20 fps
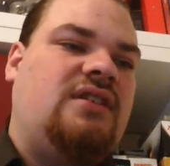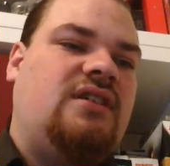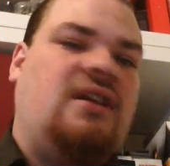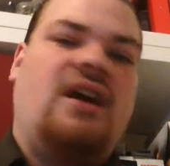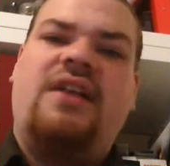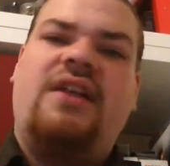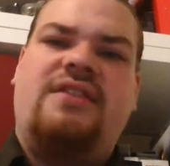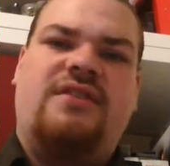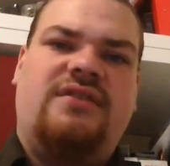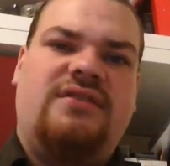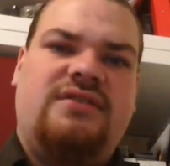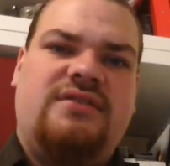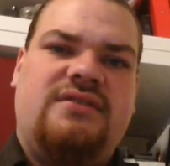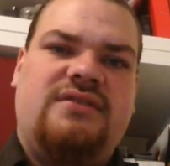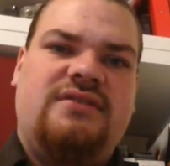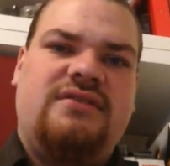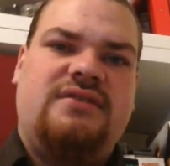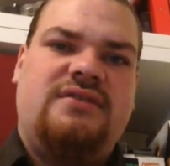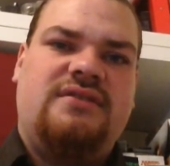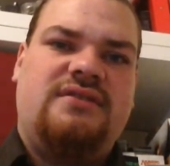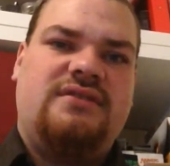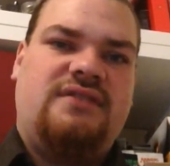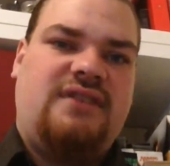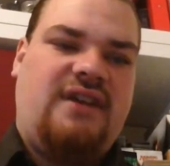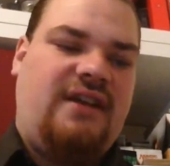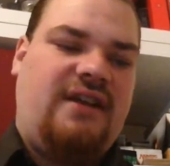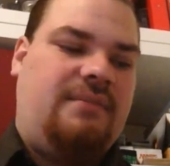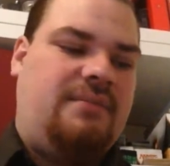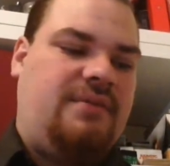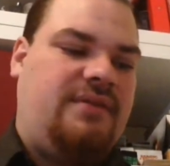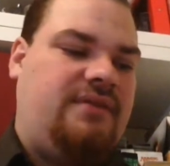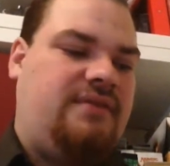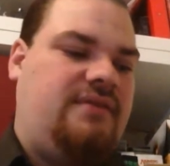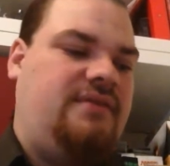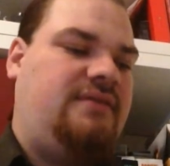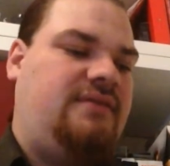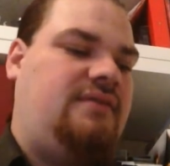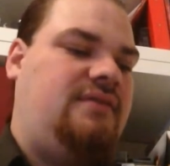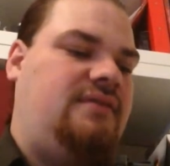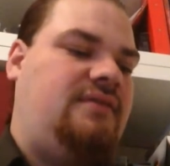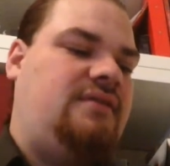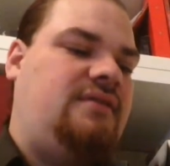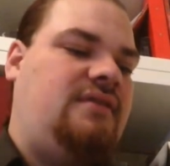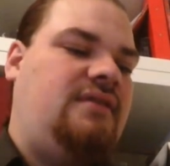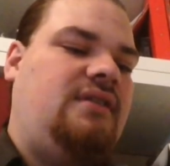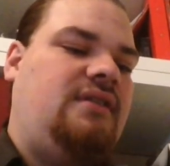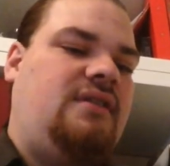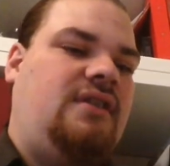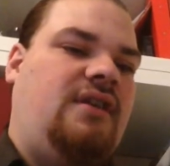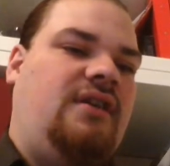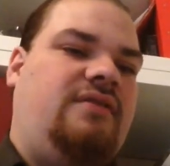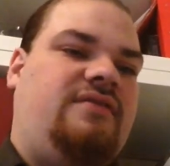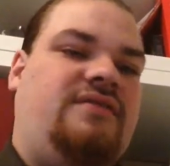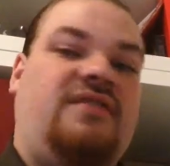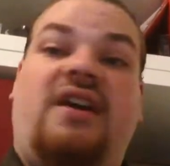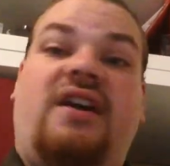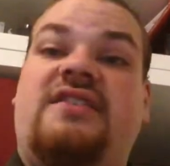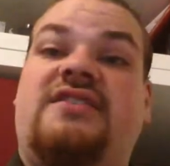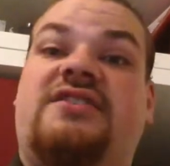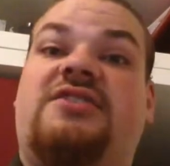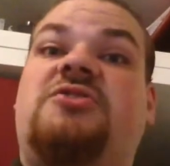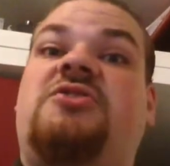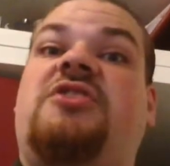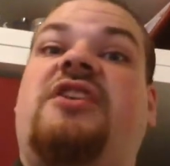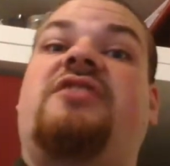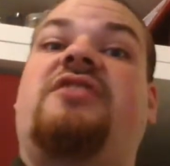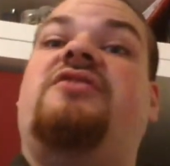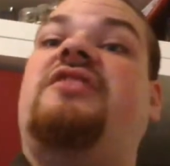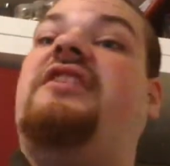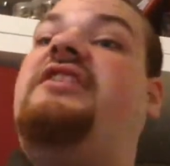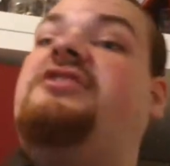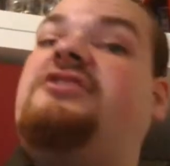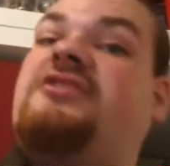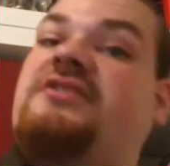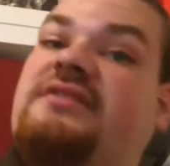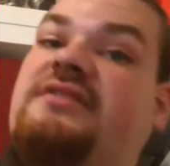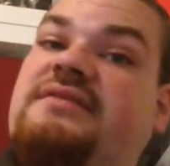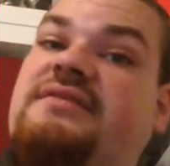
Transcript: other type of dice generation.